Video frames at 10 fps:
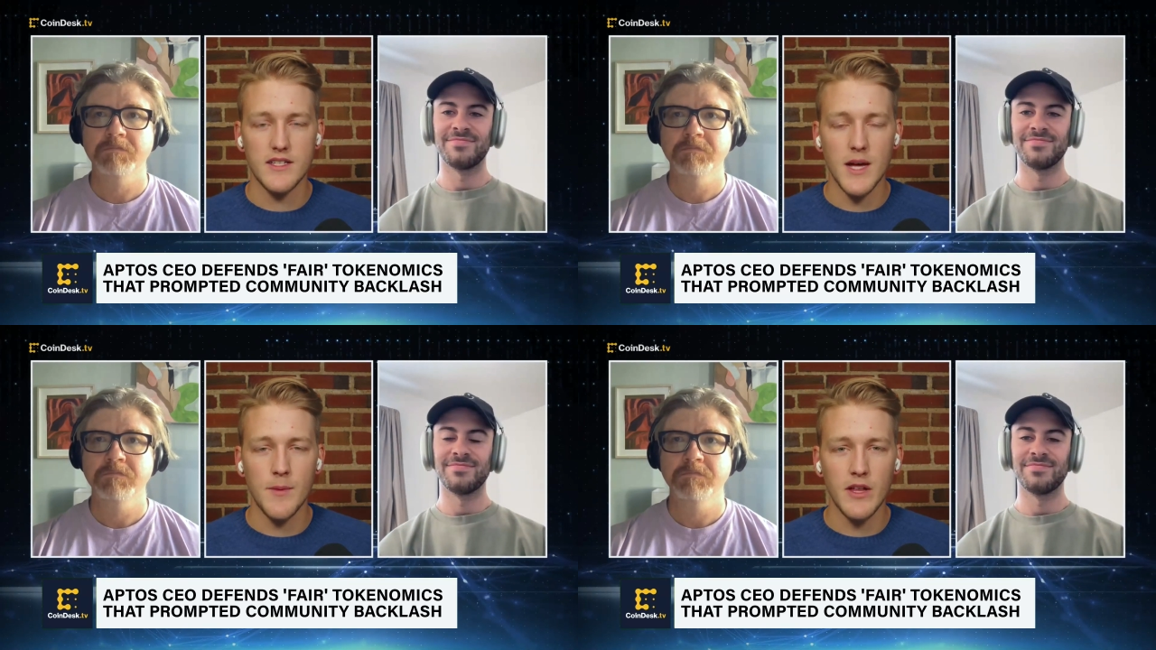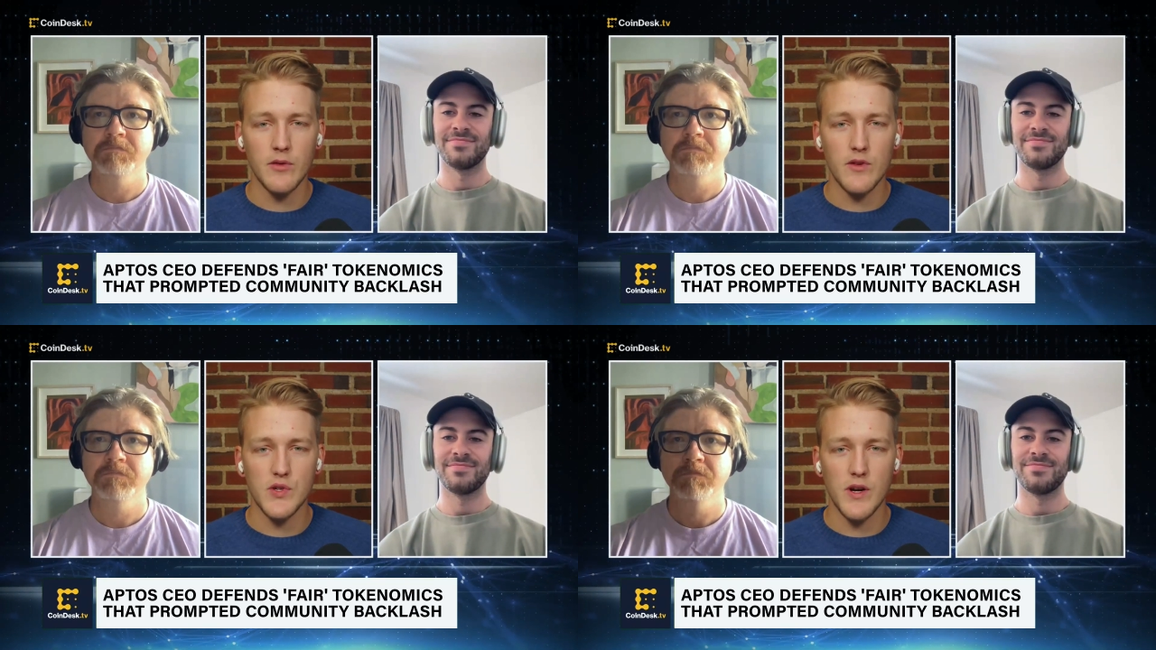Speaker 1: Sam, I'm going
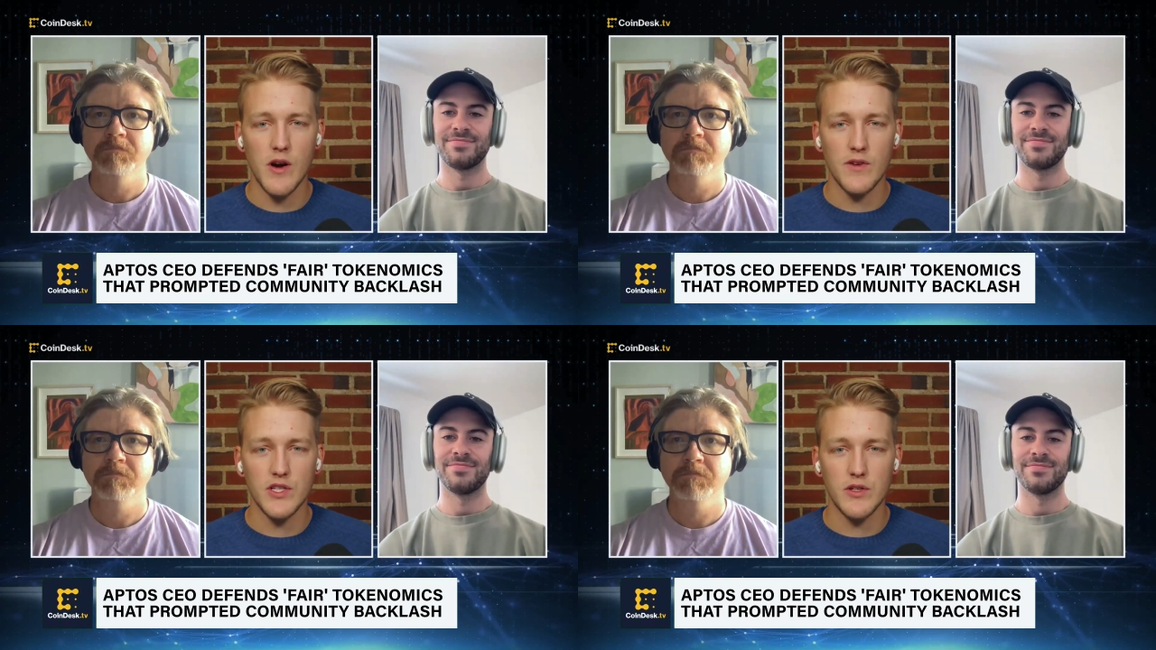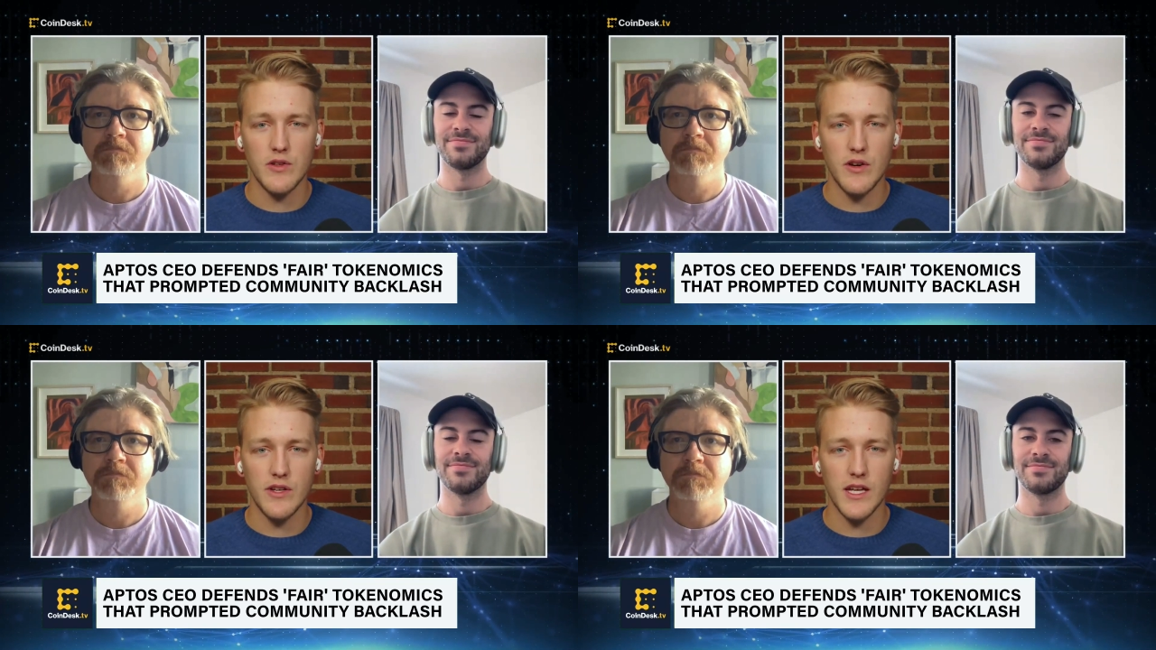to throw the story over to
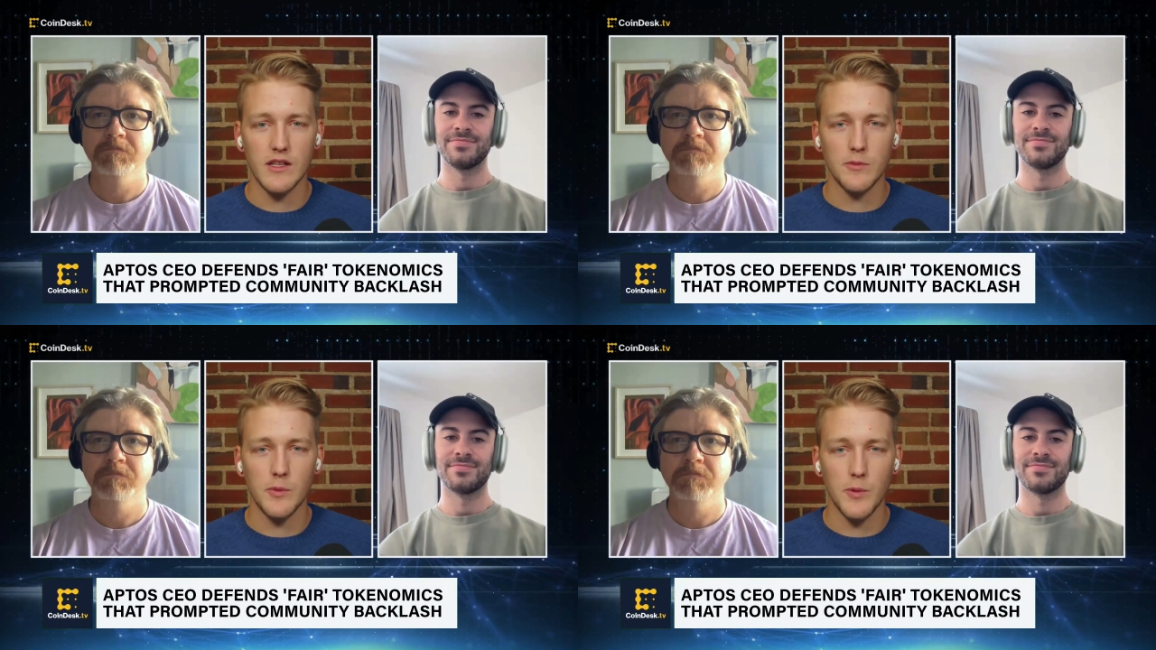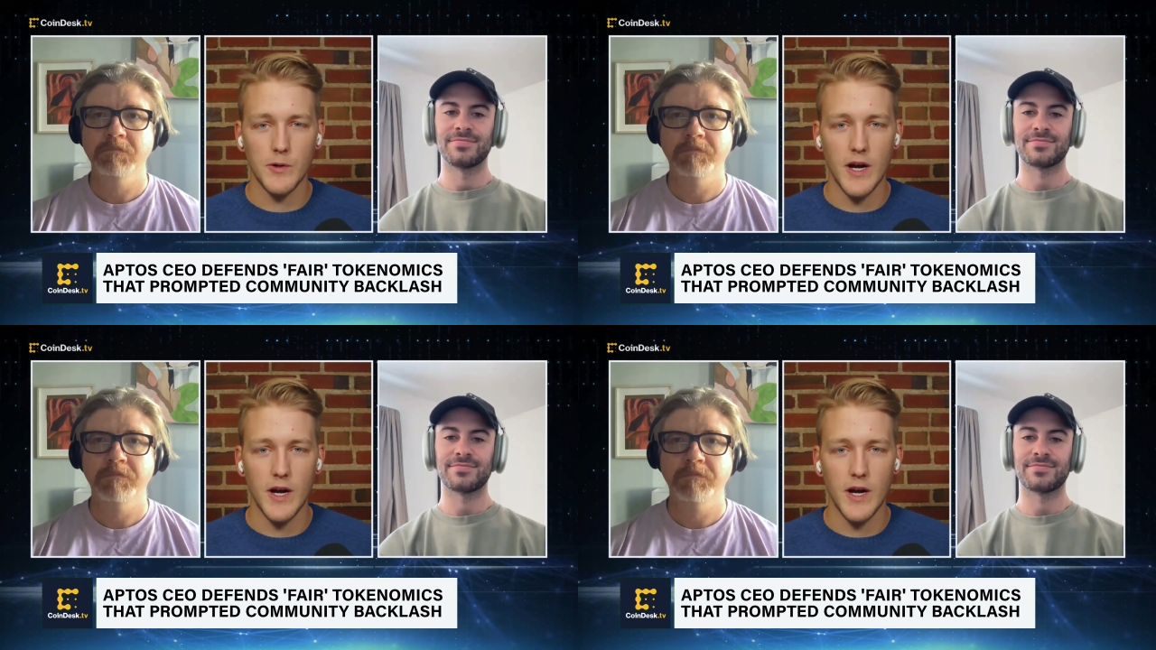you, though, to get a little bit more